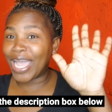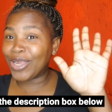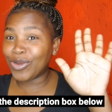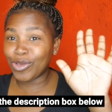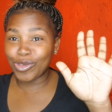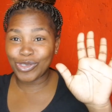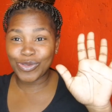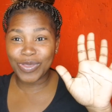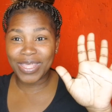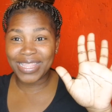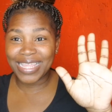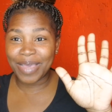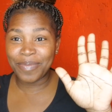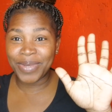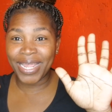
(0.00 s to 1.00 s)
you saw the
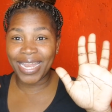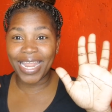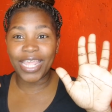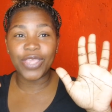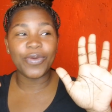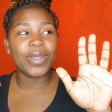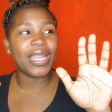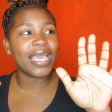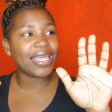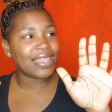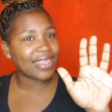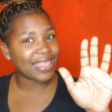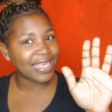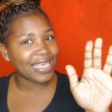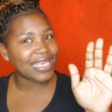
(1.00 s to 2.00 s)
thumbnail and you were like,
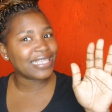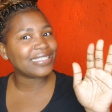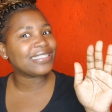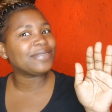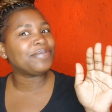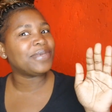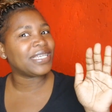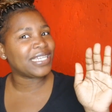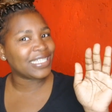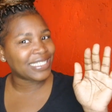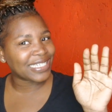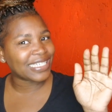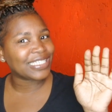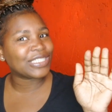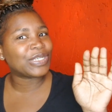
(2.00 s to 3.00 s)
this
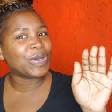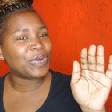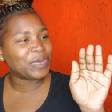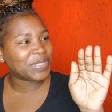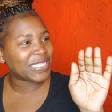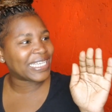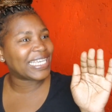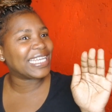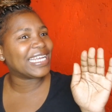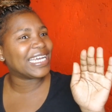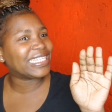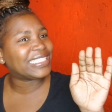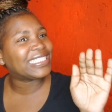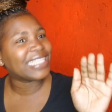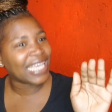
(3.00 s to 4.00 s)
bitch is going to get
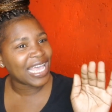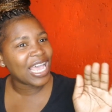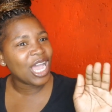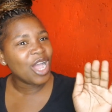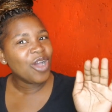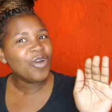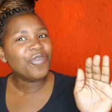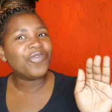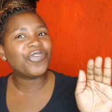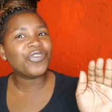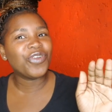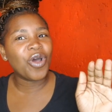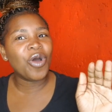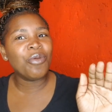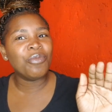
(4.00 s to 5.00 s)
it
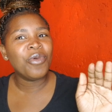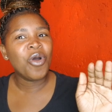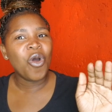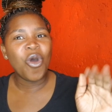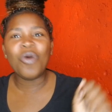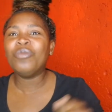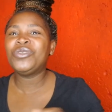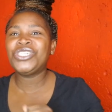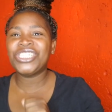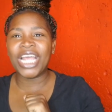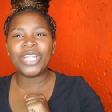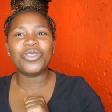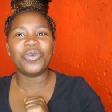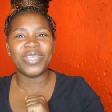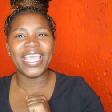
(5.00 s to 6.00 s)
from
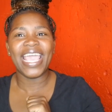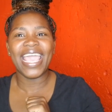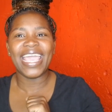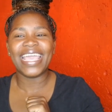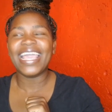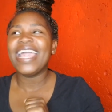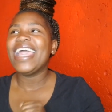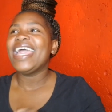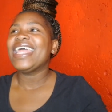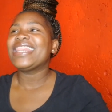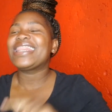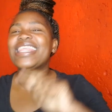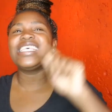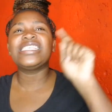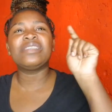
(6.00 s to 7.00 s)
Umshato gang.
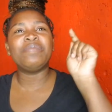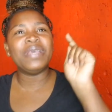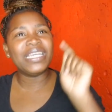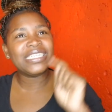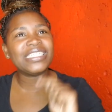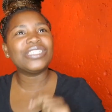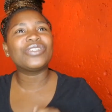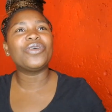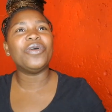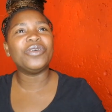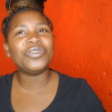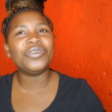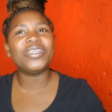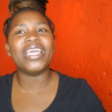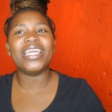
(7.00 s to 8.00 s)
This bitch is
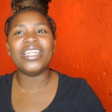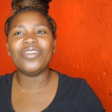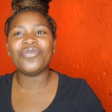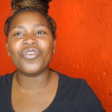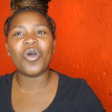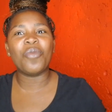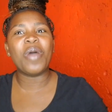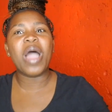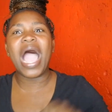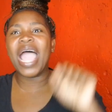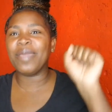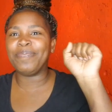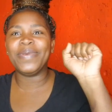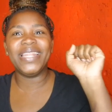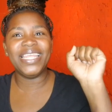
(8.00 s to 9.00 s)
going to get it from
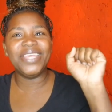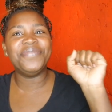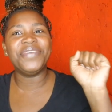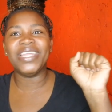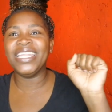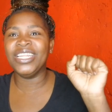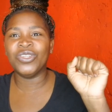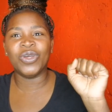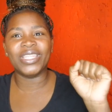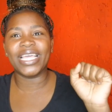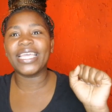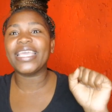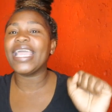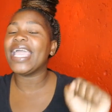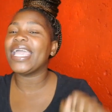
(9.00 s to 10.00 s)
I Believe in
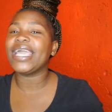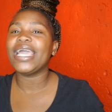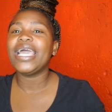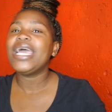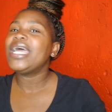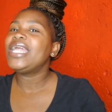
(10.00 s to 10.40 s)
Indota gang.